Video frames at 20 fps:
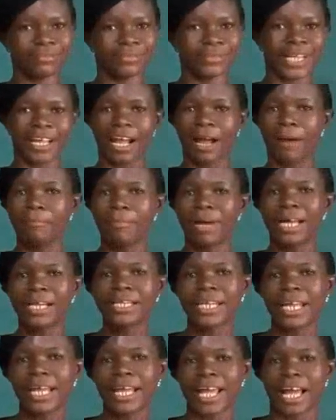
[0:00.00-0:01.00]
Like our
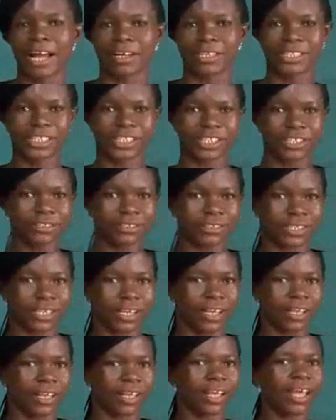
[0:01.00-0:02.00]
Monday, our
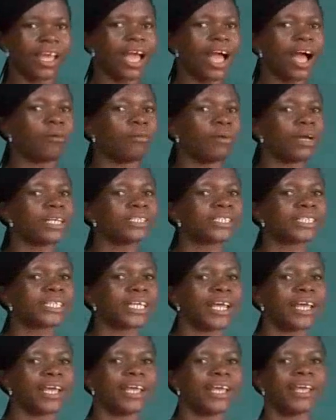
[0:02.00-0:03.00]
Tuesday, our
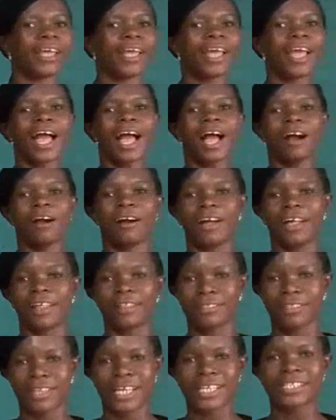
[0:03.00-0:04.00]
Wednesday,
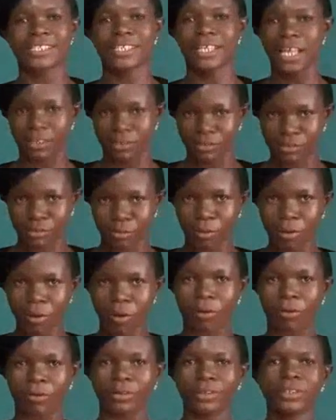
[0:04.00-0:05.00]
our Thursday, and so
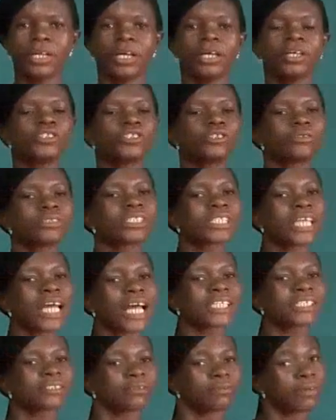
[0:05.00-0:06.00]
on, should
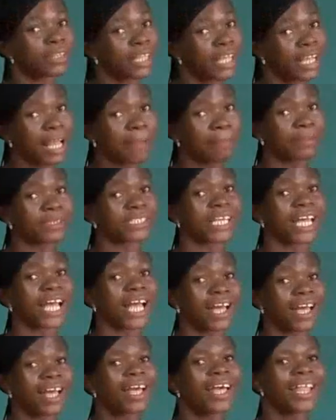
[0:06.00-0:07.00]
start with a
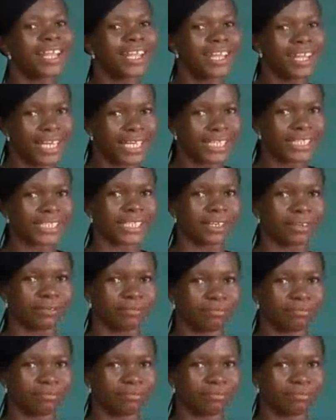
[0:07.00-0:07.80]
capital letter.